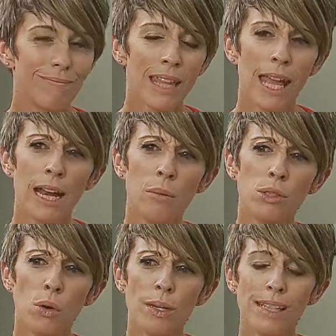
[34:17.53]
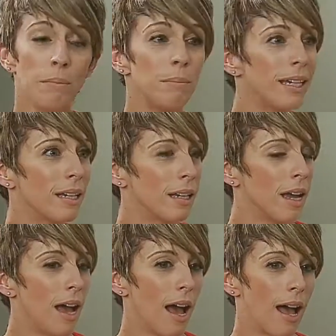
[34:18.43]
And I was always, and being
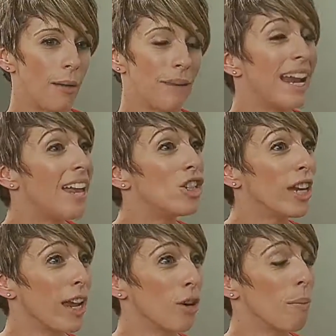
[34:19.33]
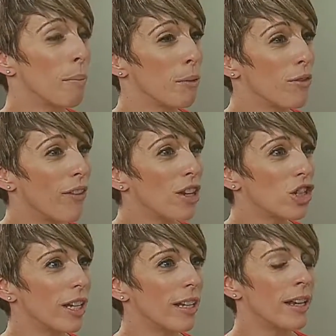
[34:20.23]
an educator by
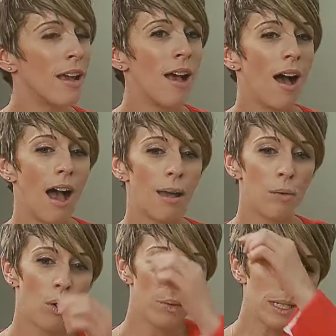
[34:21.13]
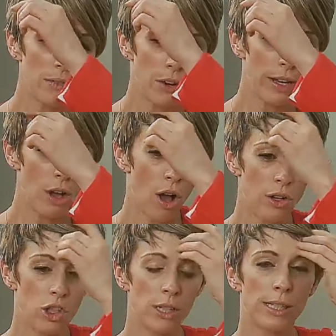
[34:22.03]
profession, I'm always very
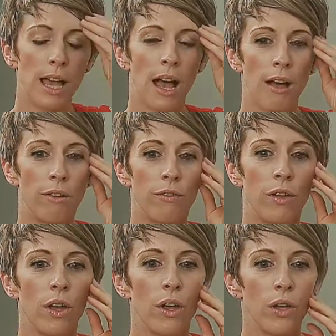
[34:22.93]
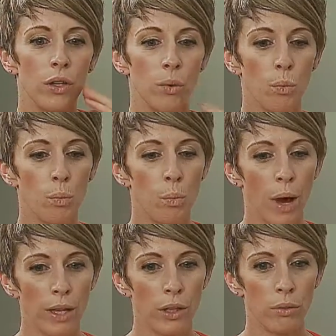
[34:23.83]
conscious of
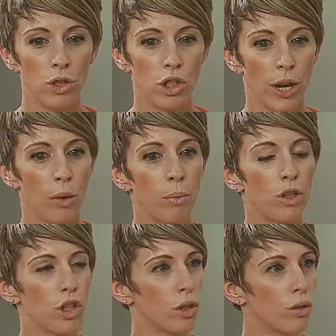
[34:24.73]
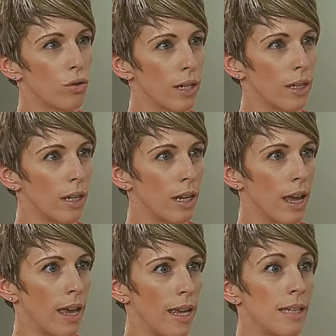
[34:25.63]
what you share with children
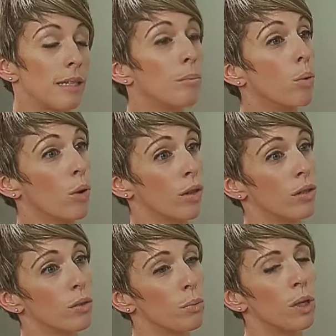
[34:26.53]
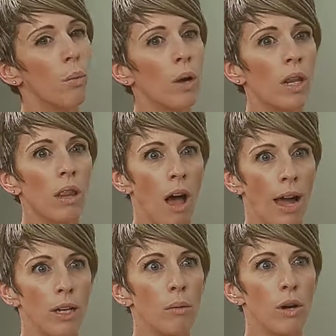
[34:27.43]
is important. We don't want to
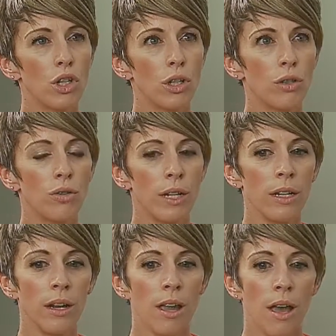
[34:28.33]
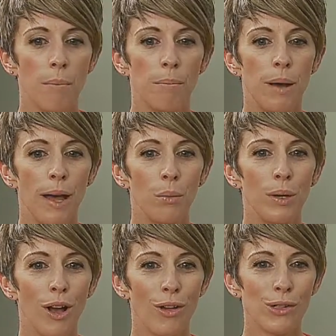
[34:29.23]
lie to our children, but we
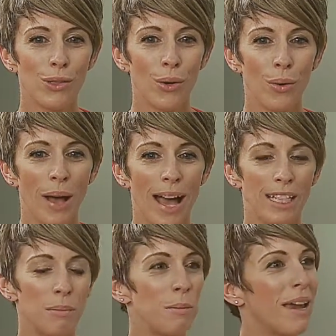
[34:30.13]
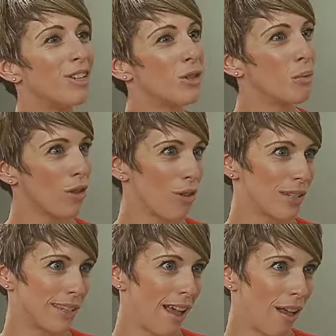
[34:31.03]
also had to be patient with
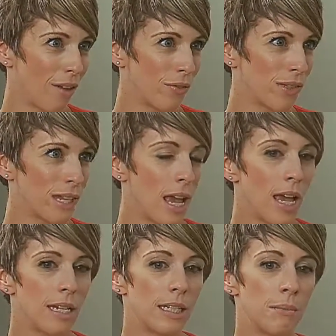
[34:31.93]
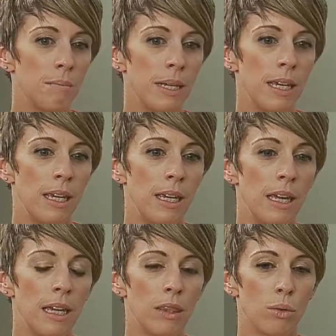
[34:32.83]
ourselves to be
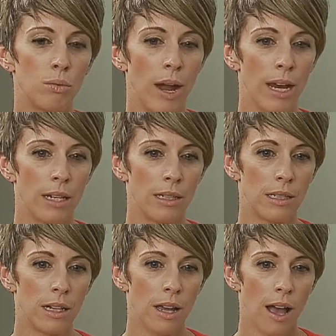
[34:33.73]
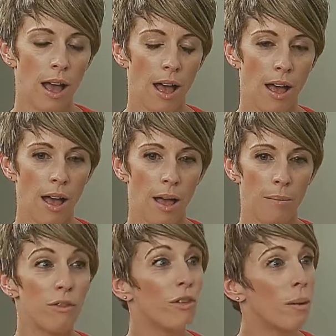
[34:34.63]
in the right
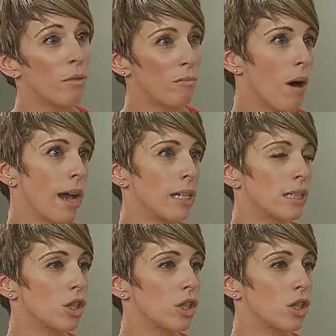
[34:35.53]
frame of mind to